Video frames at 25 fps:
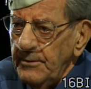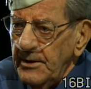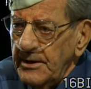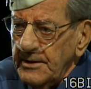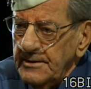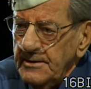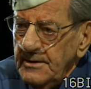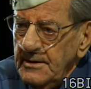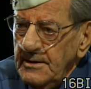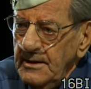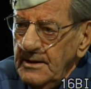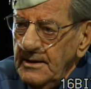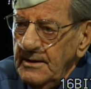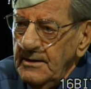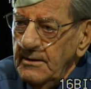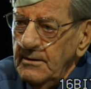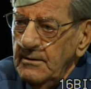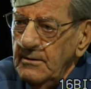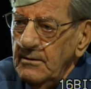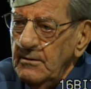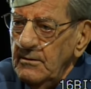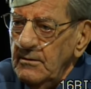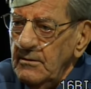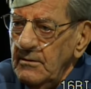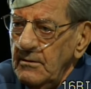Like religion,
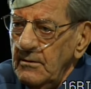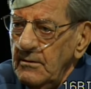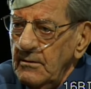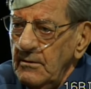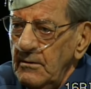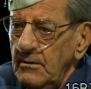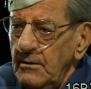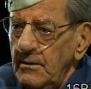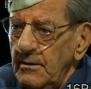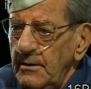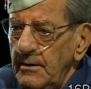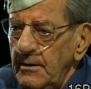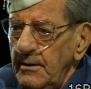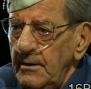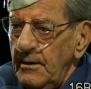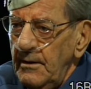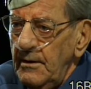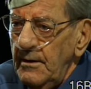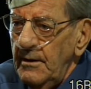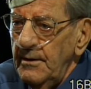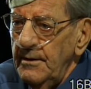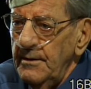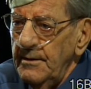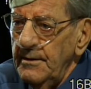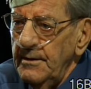what was it like in
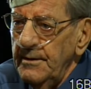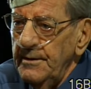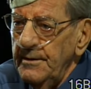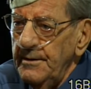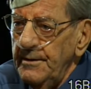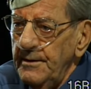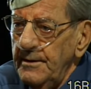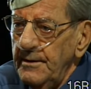your platoons?